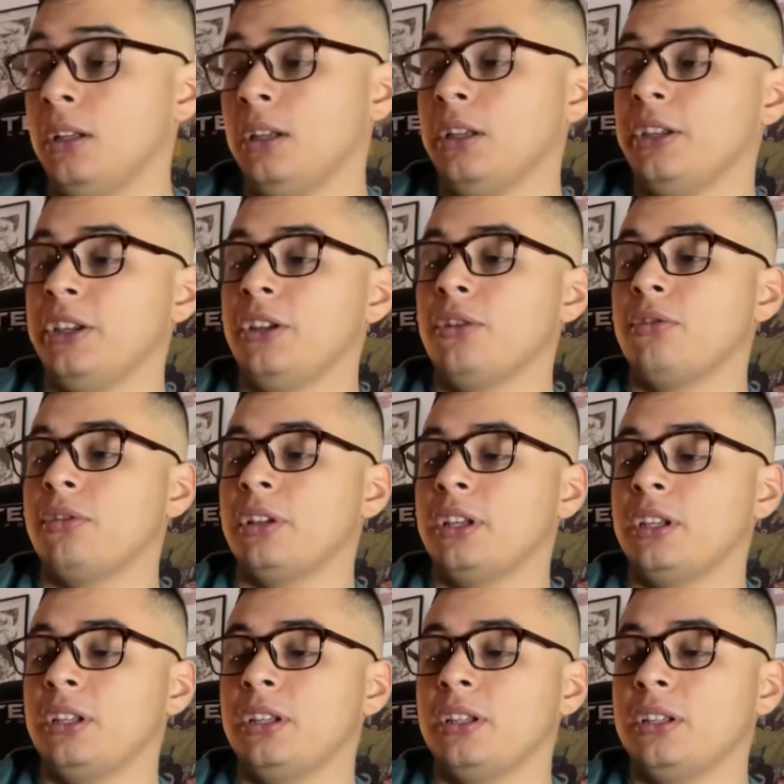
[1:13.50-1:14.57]
Here
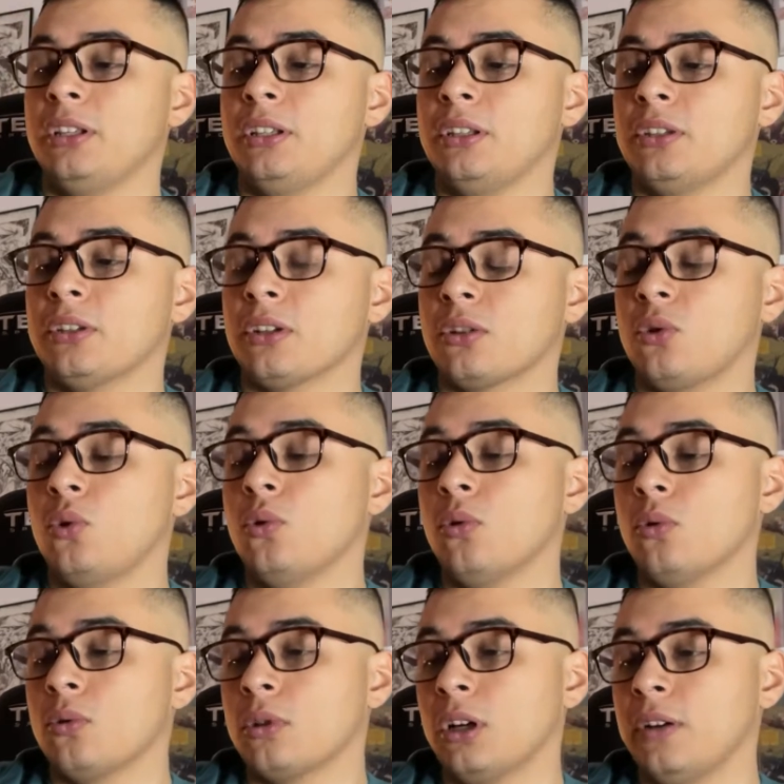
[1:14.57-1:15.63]
is a
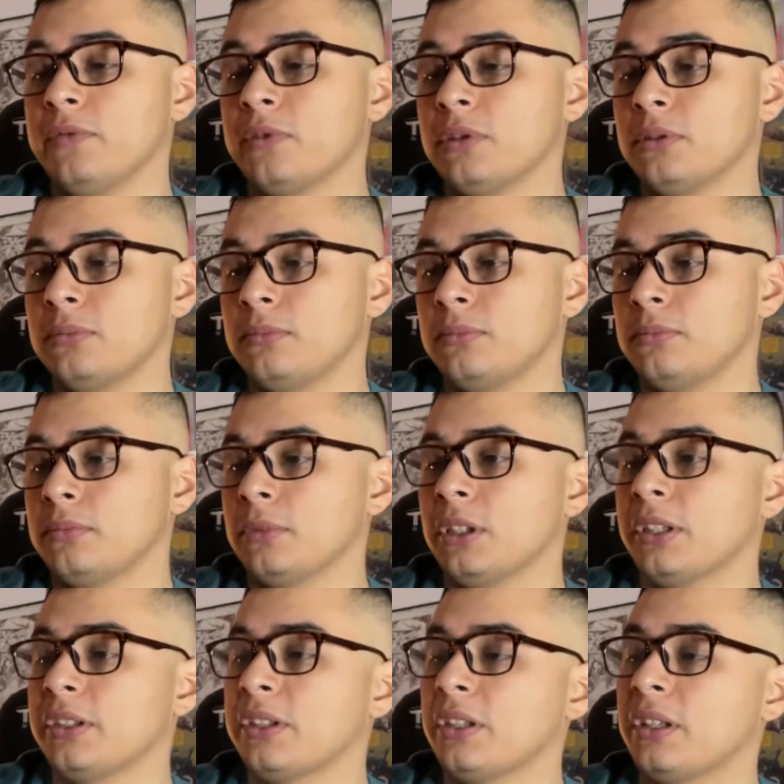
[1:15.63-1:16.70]
cool cover.
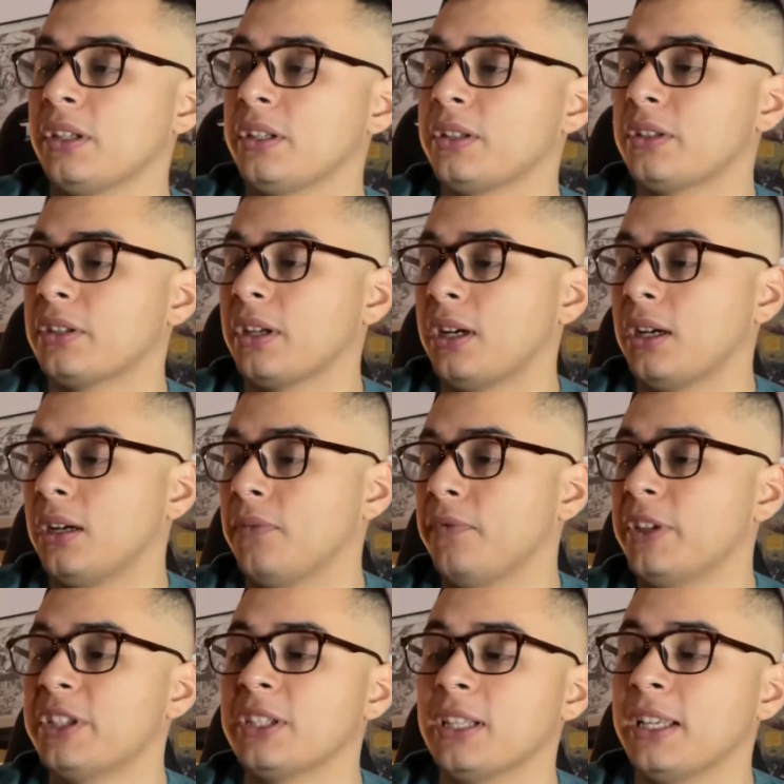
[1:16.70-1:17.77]
This is
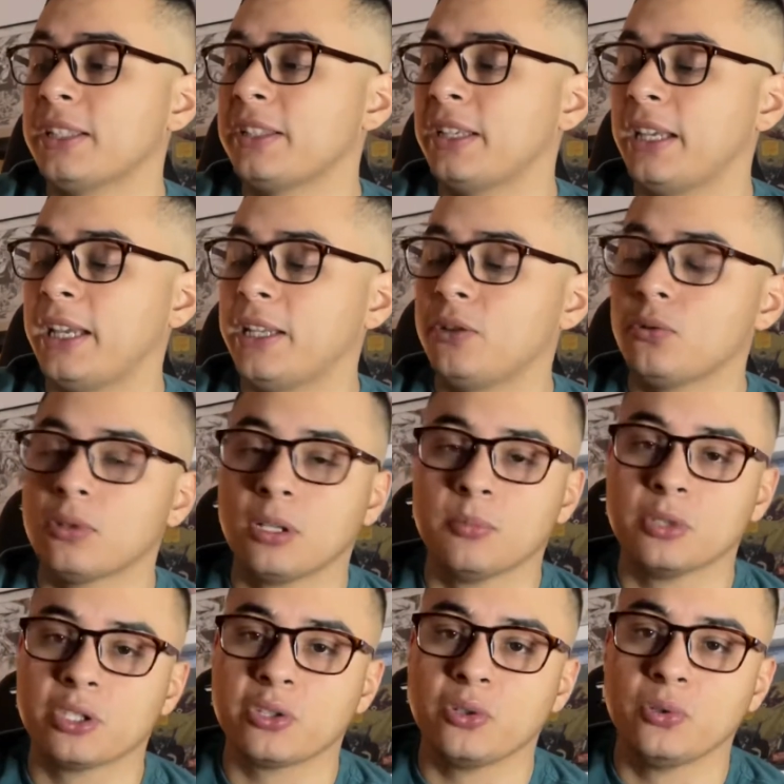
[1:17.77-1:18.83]
Vigilante Annual
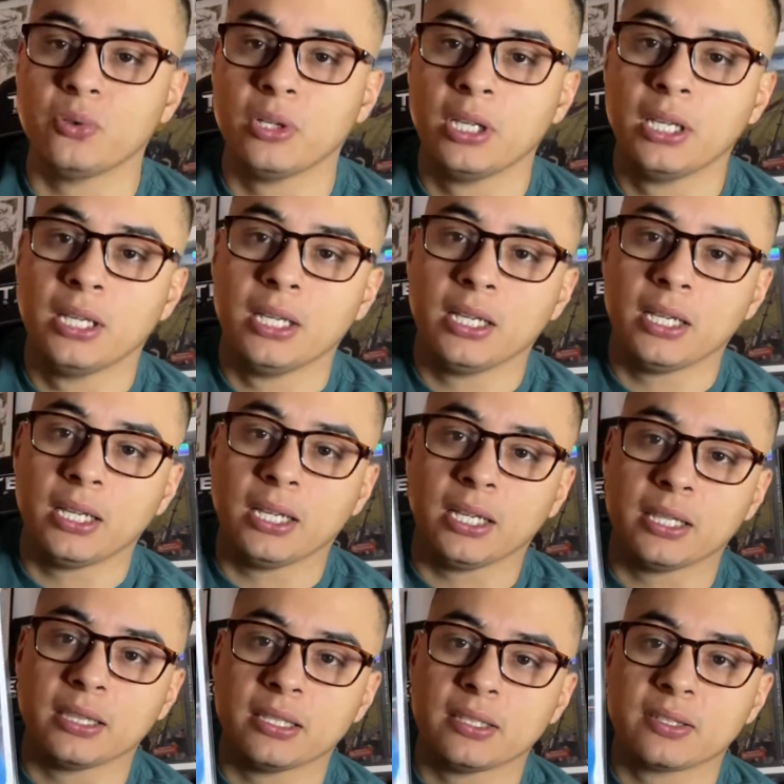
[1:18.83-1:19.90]
number 2,
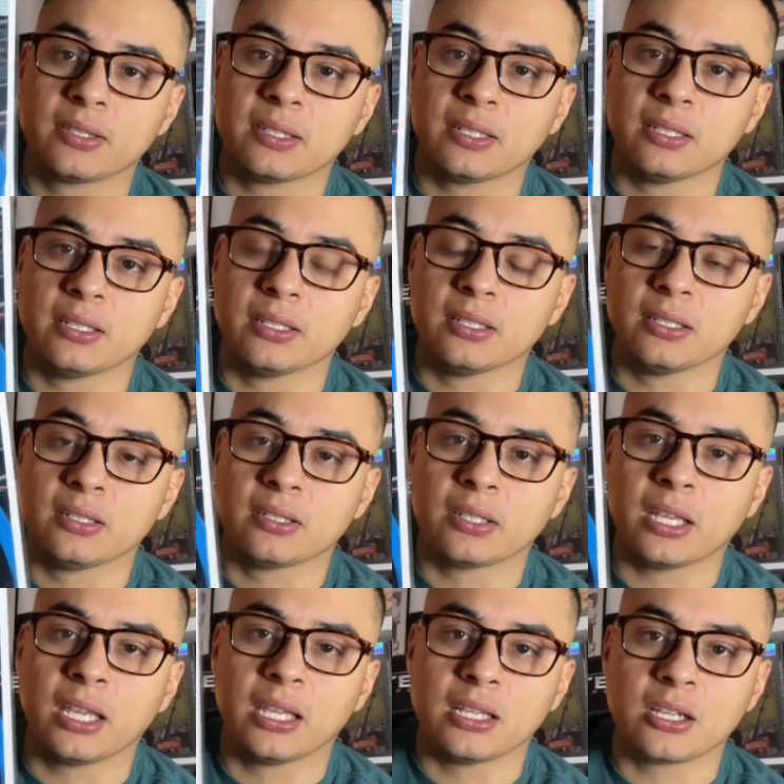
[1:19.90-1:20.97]
and this is
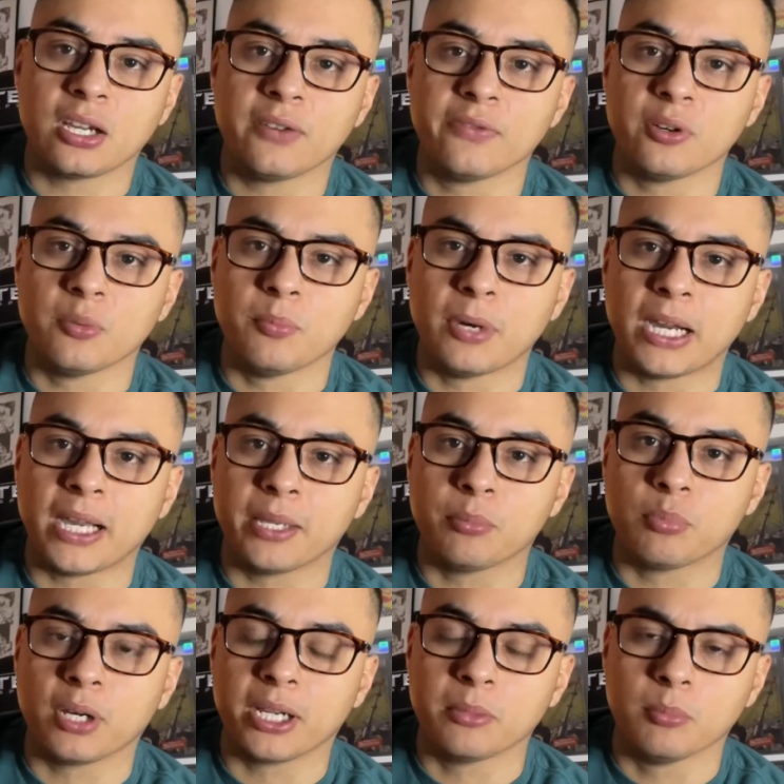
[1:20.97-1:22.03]
a cover by
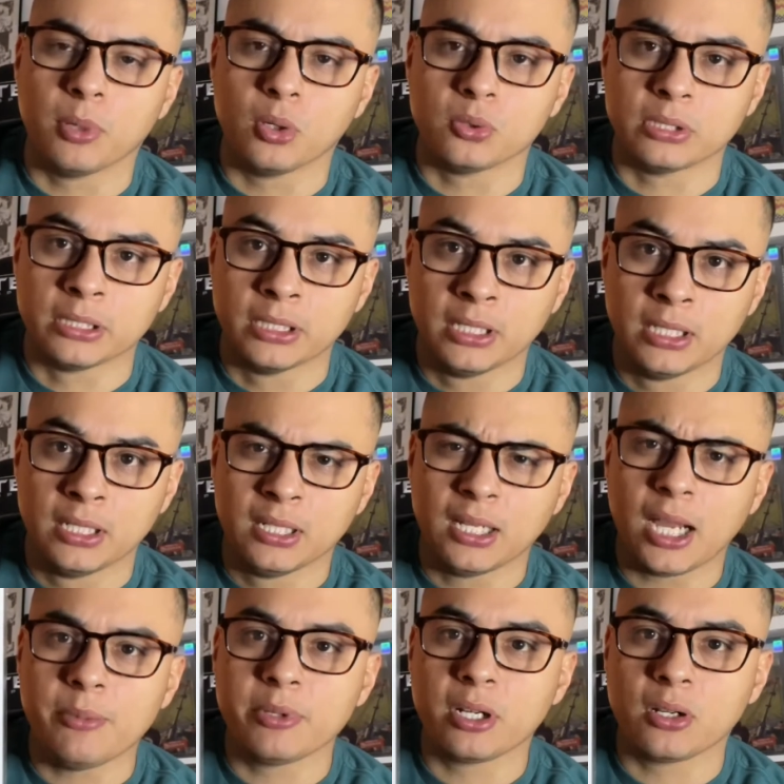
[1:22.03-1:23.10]
Brian Boland.
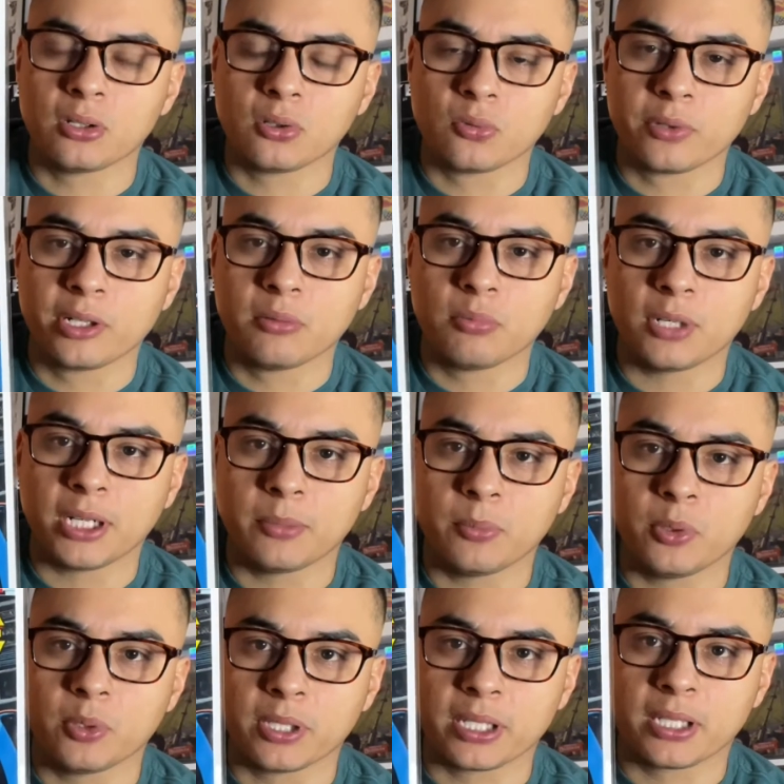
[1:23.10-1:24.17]
I've been on a real Brian
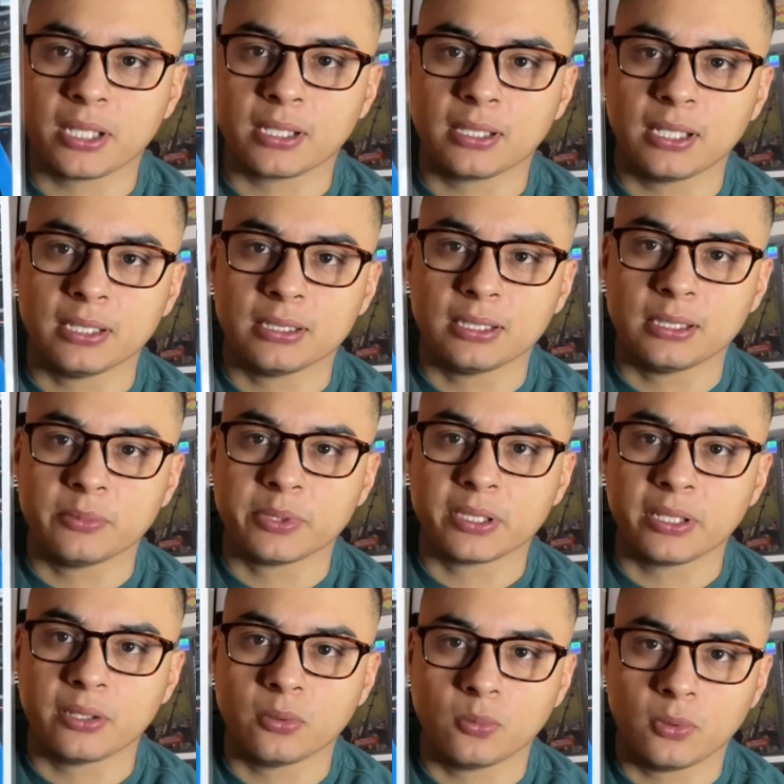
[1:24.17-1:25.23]
Boland kick lately, let me
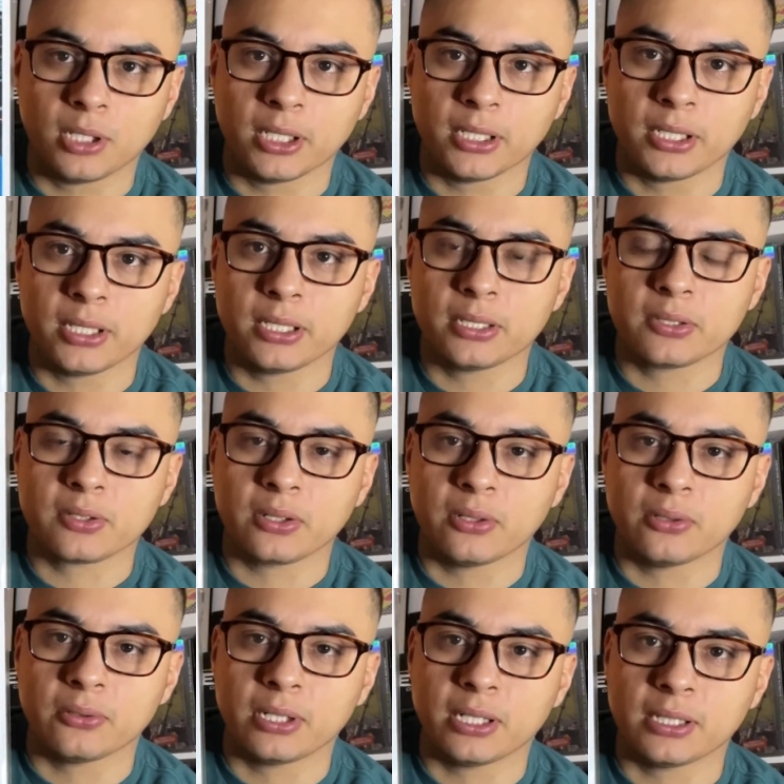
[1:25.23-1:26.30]
tell you what.
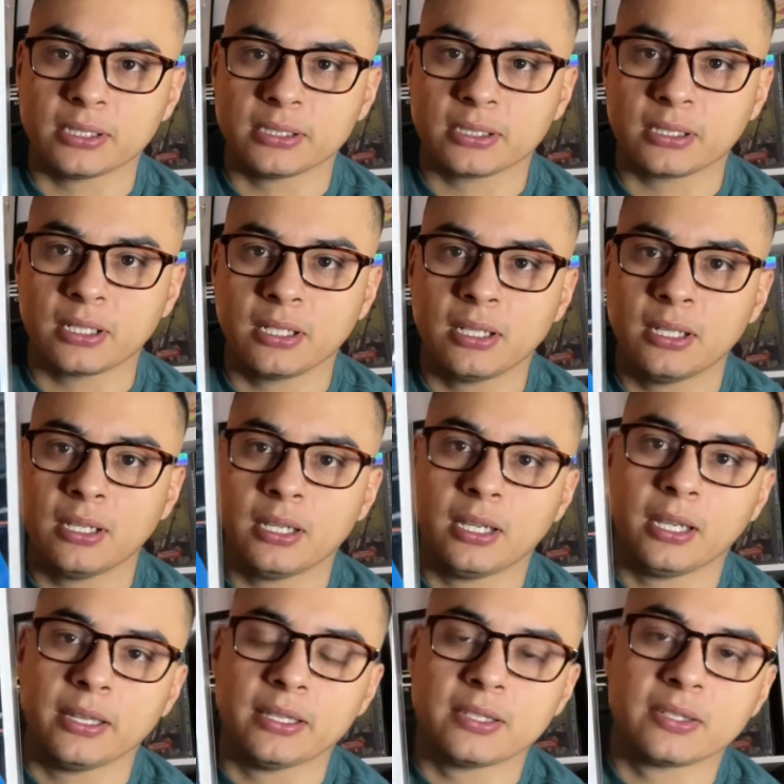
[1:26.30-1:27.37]
So,
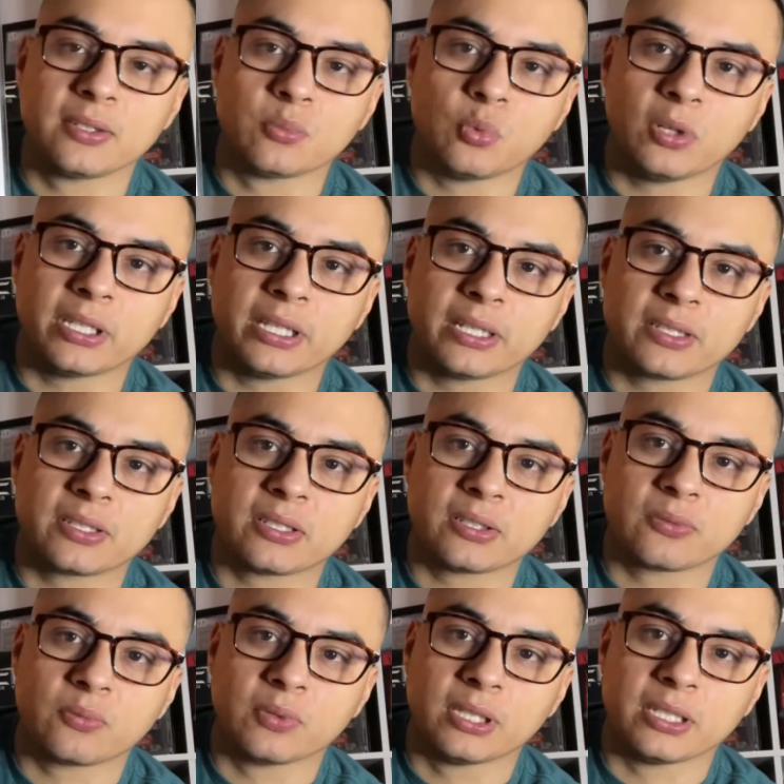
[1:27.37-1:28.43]
and this is one that's
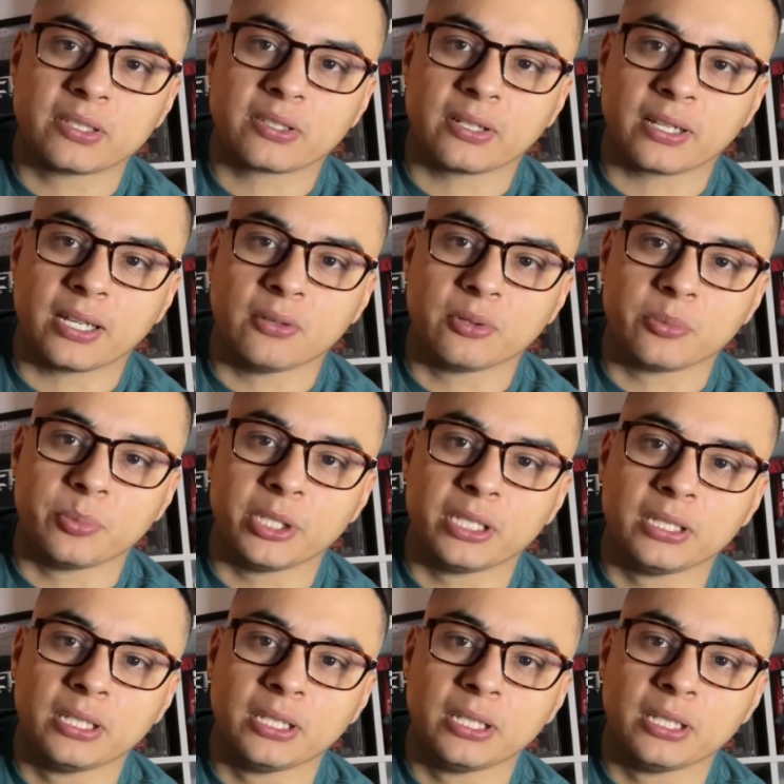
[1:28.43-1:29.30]
just really stuck out with me.